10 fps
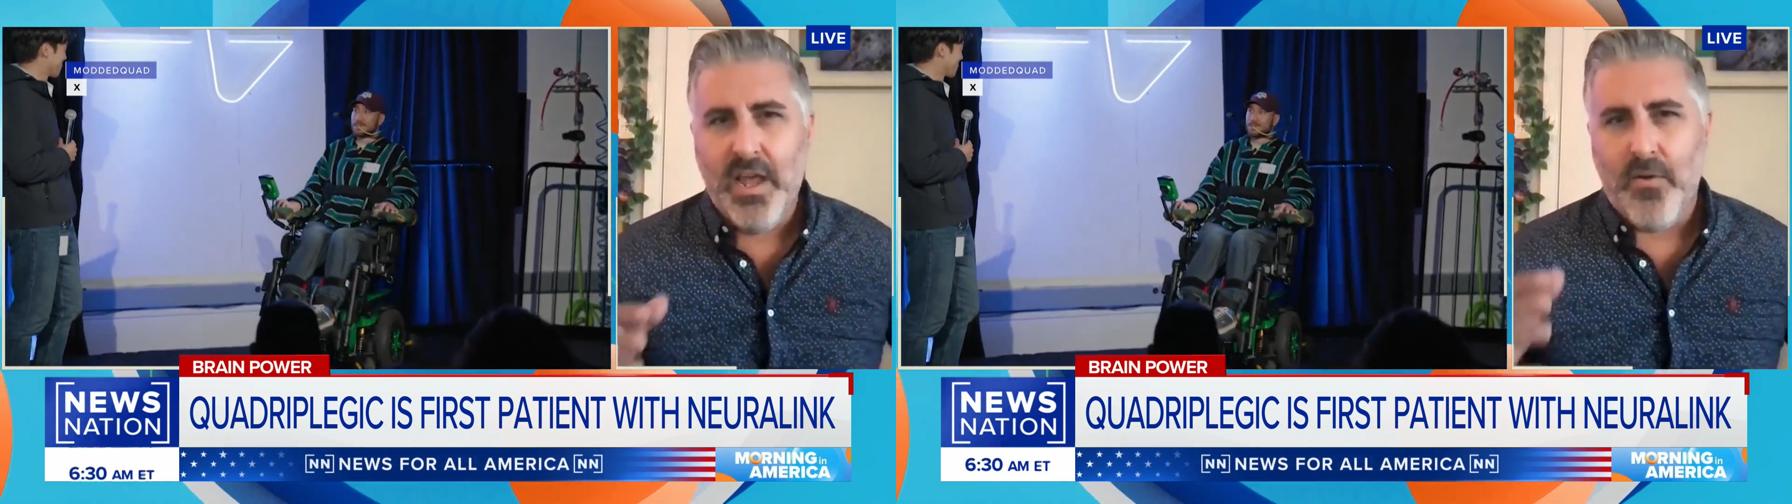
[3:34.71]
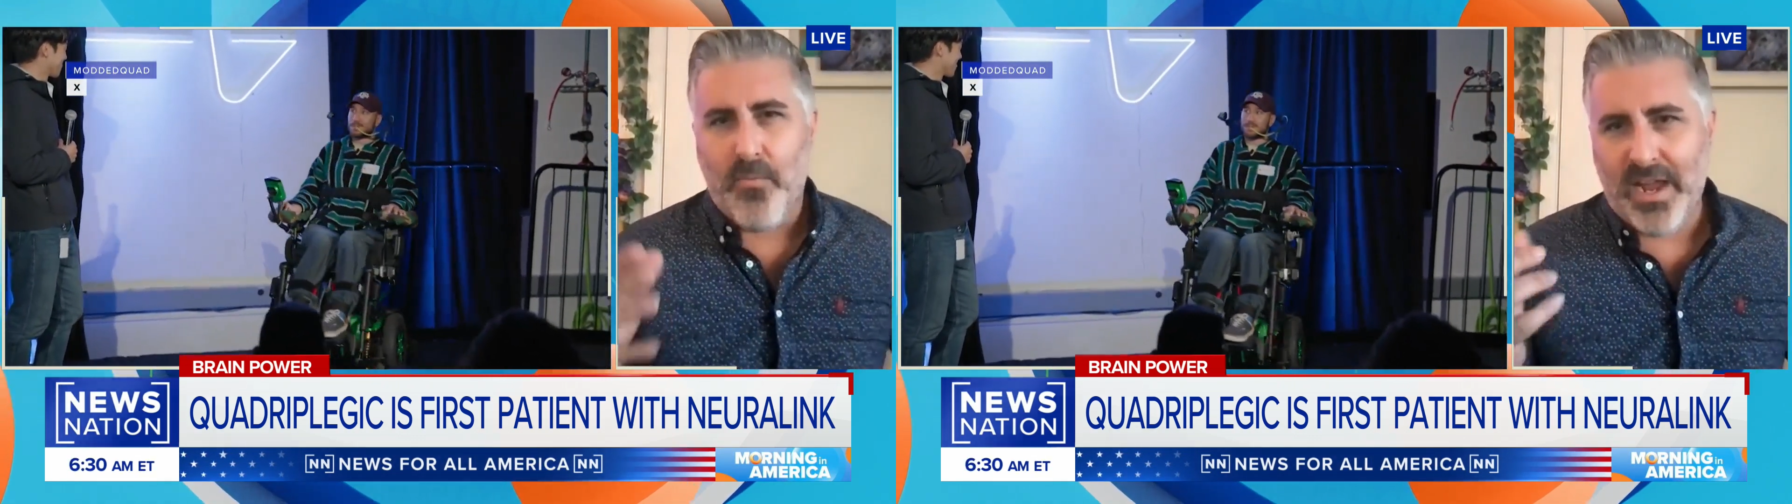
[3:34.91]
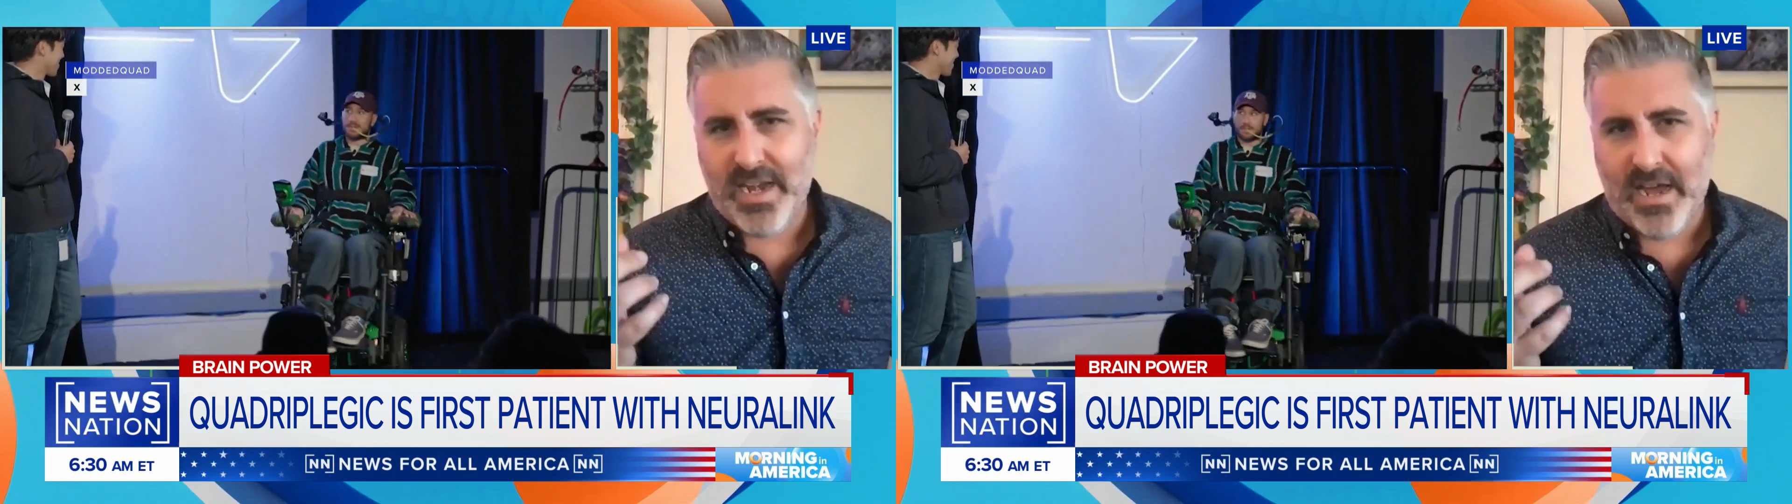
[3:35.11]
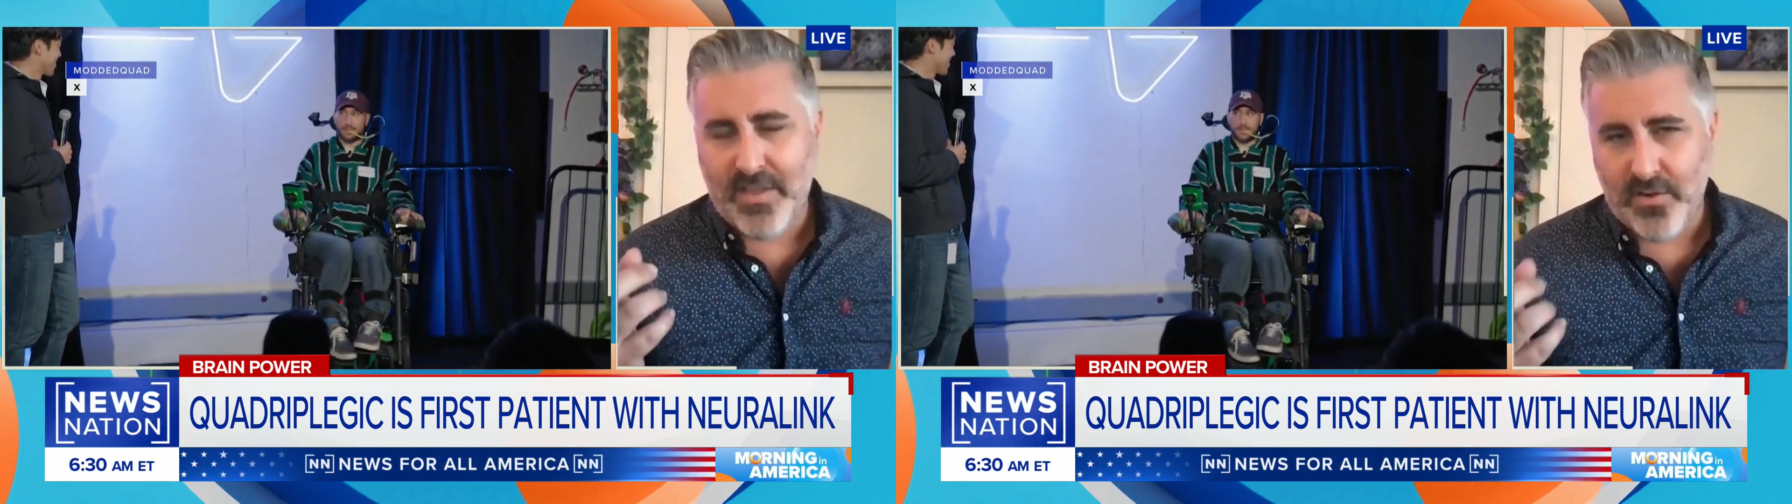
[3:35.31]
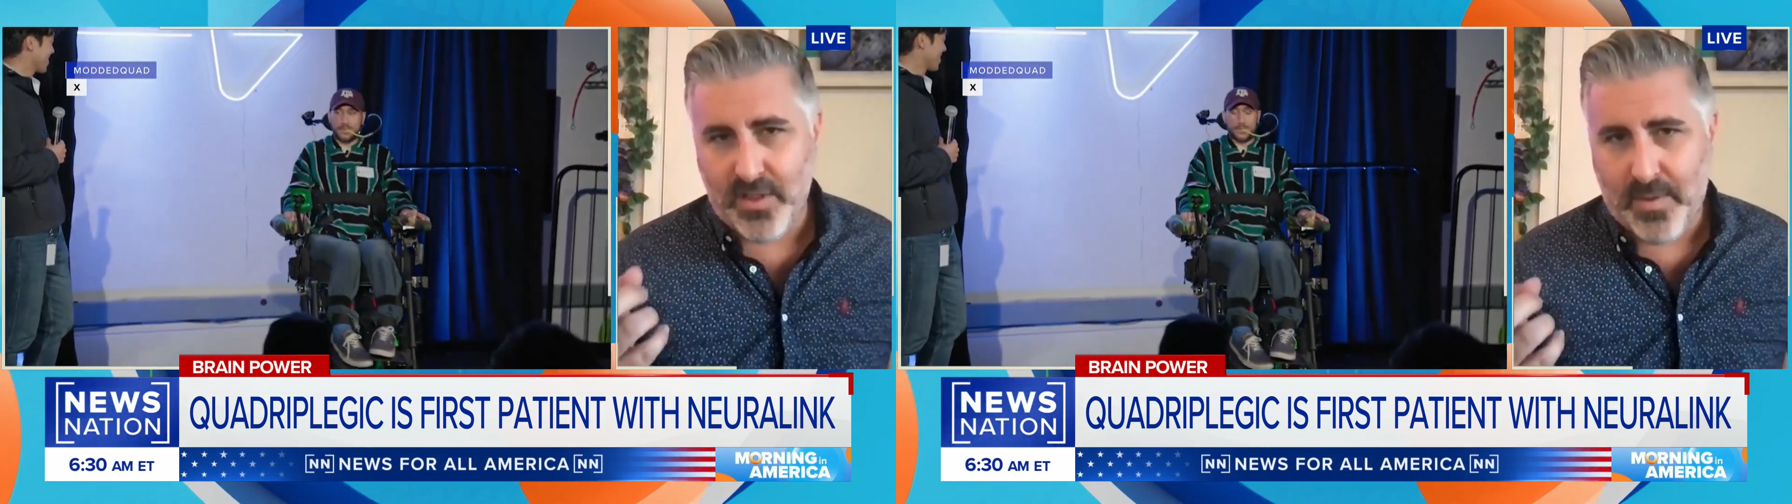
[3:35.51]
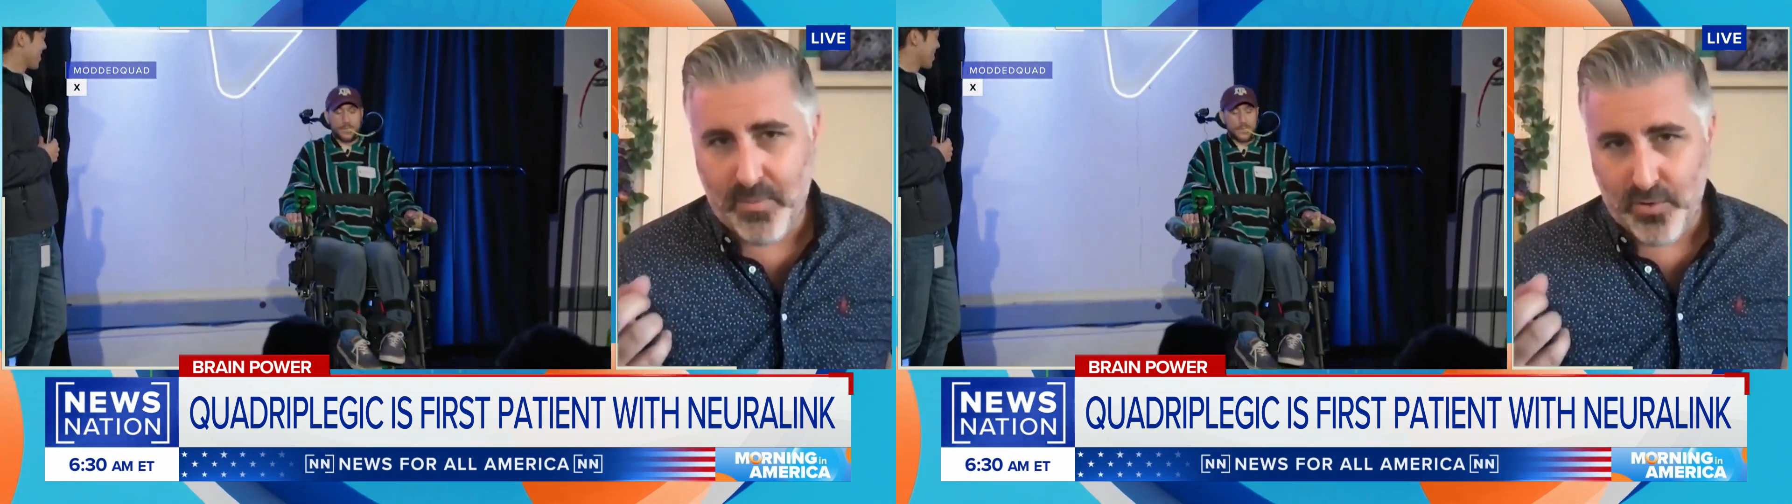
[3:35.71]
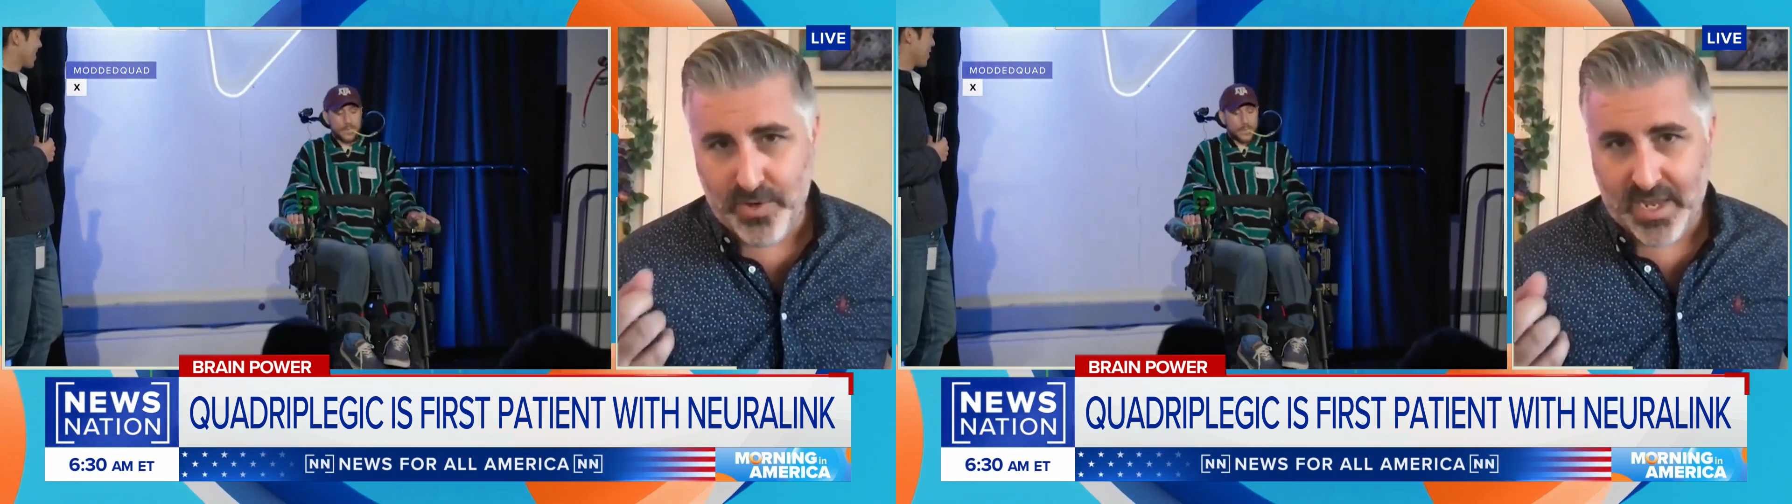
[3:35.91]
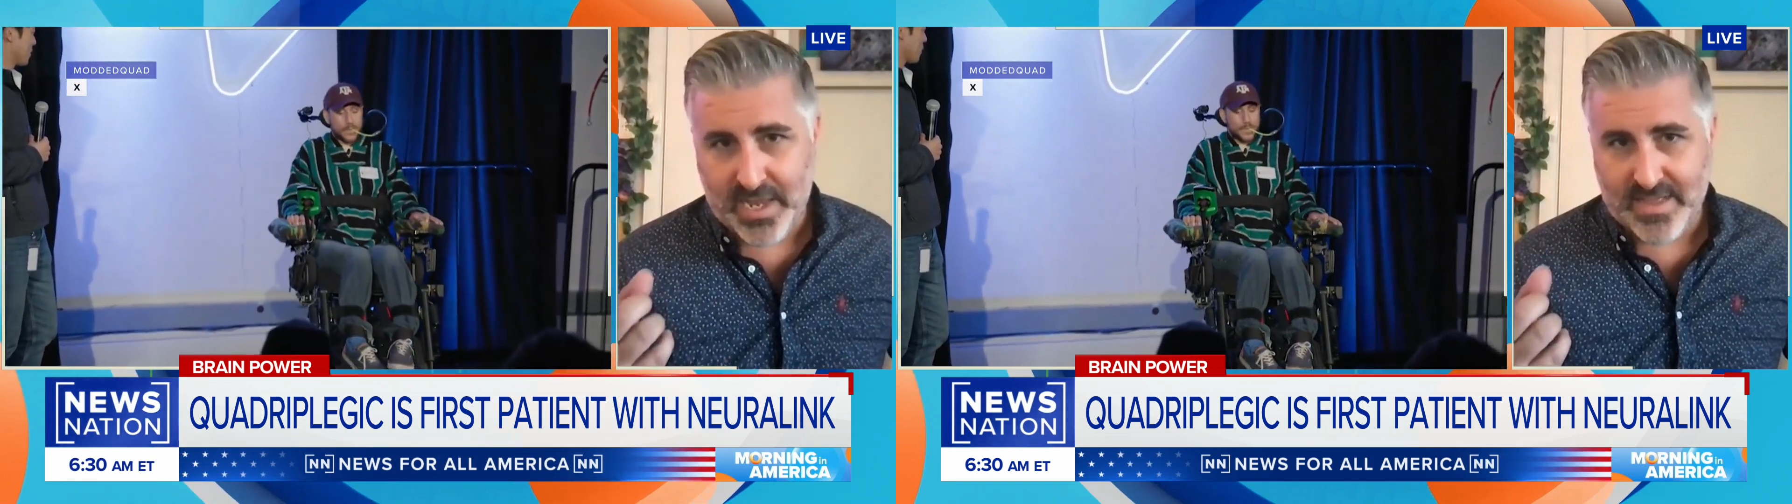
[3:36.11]
Right now, the only people who
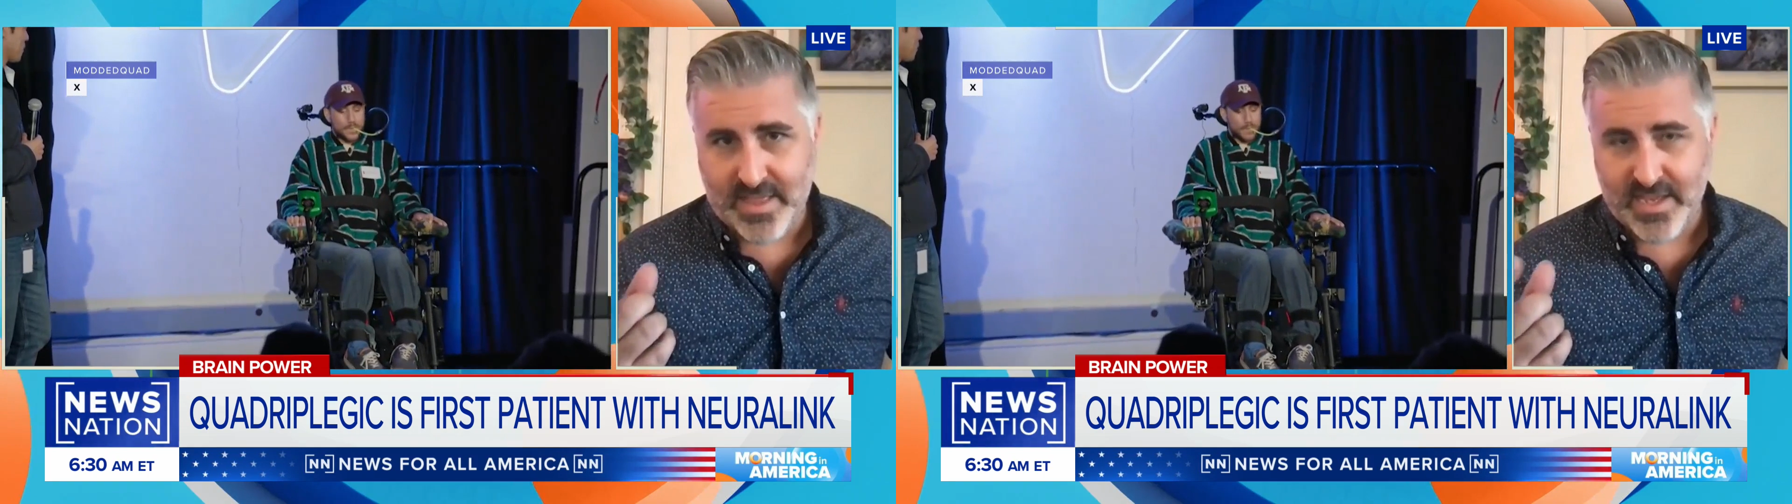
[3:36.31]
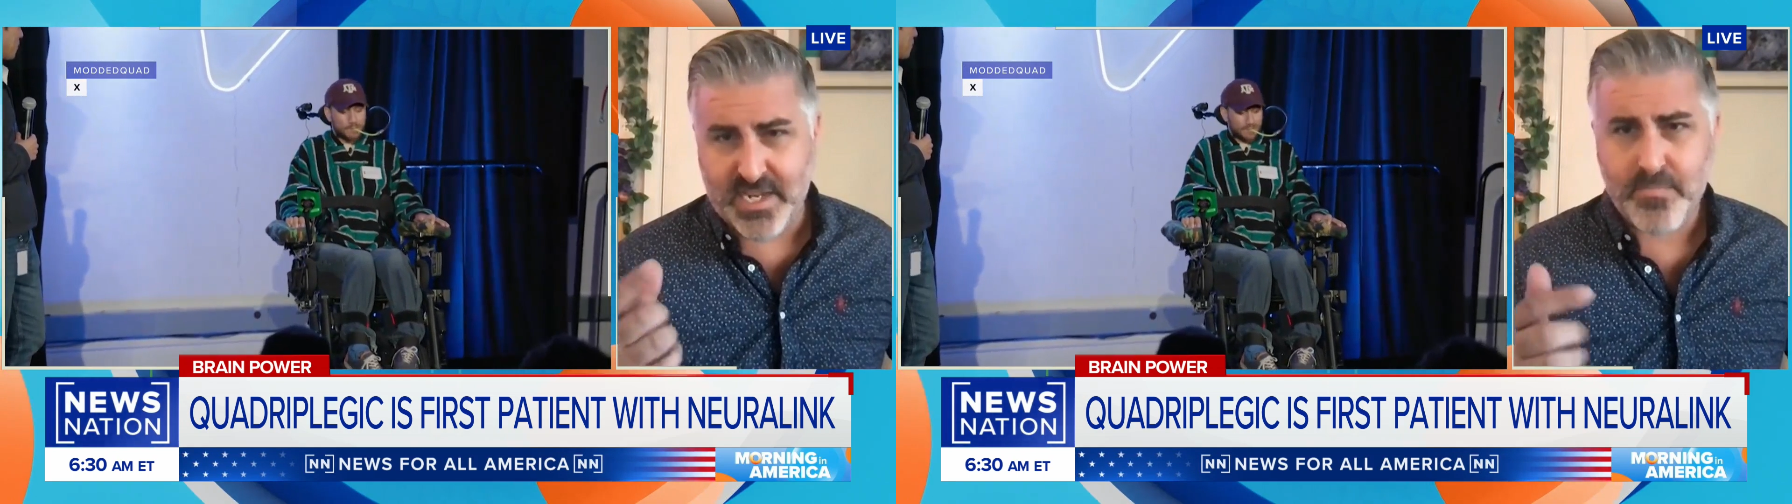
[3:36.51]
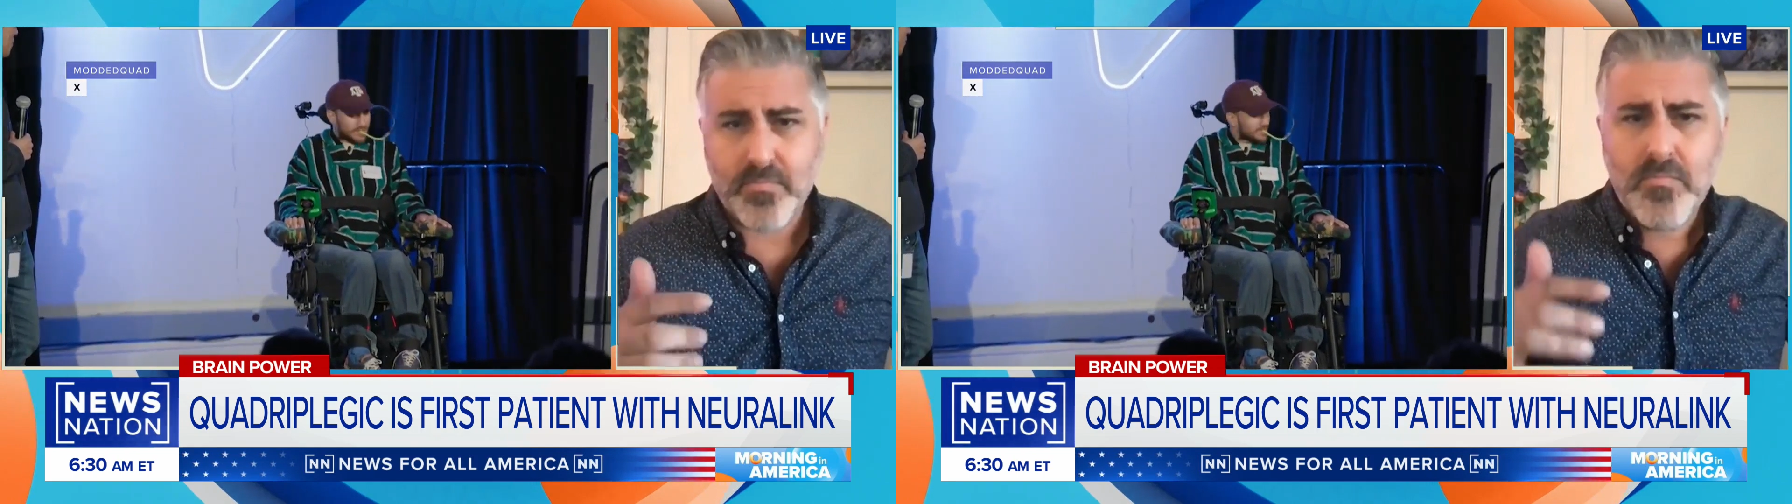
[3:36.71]
can get this